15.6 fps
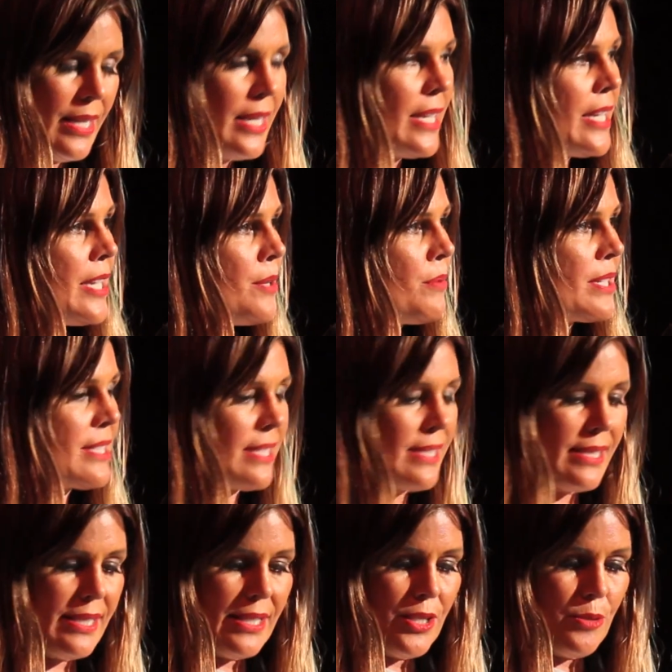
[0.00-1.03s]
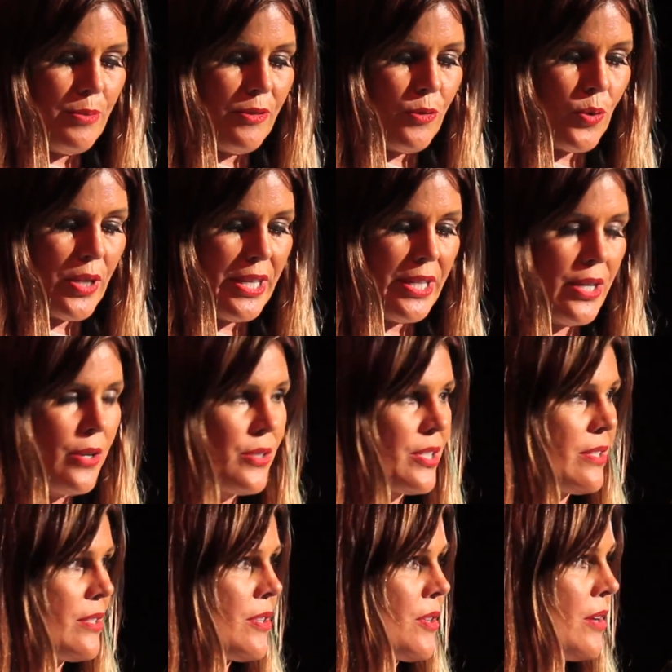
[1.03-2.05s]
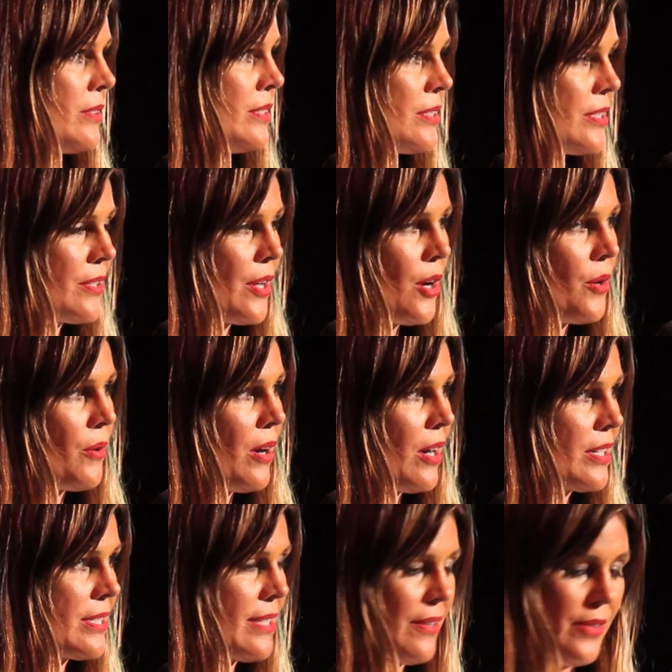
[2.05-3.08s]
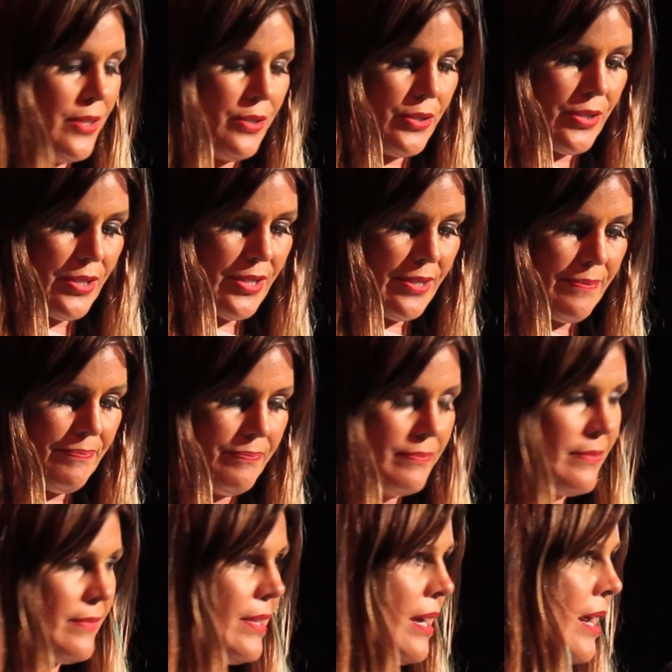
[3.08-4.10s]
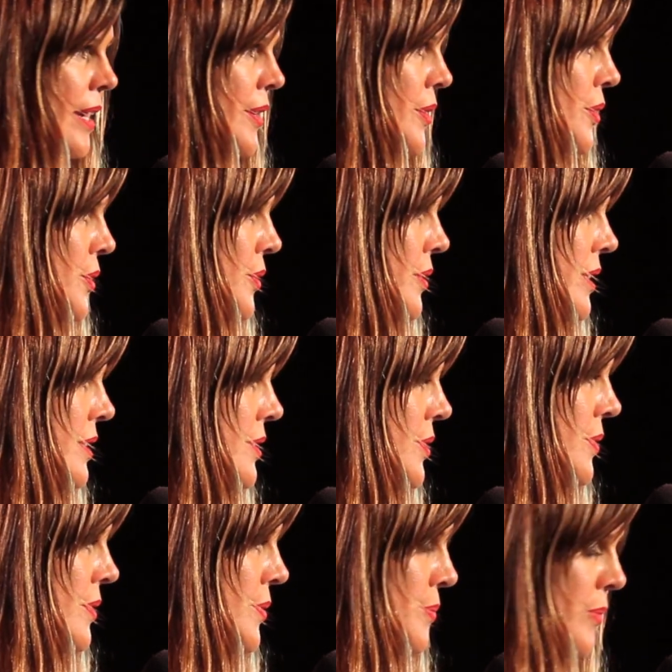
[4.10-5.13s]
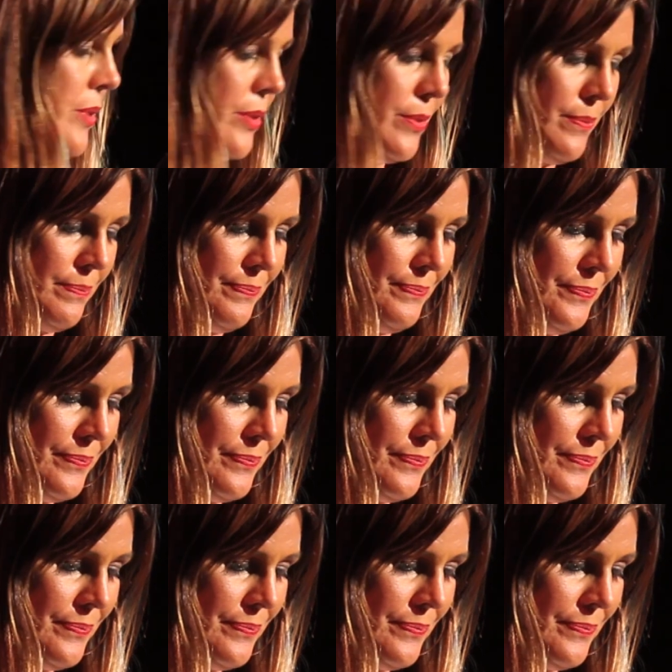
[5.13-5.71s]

"He wants to see you before he goes into the OR," said the nurse. I hurried to his room.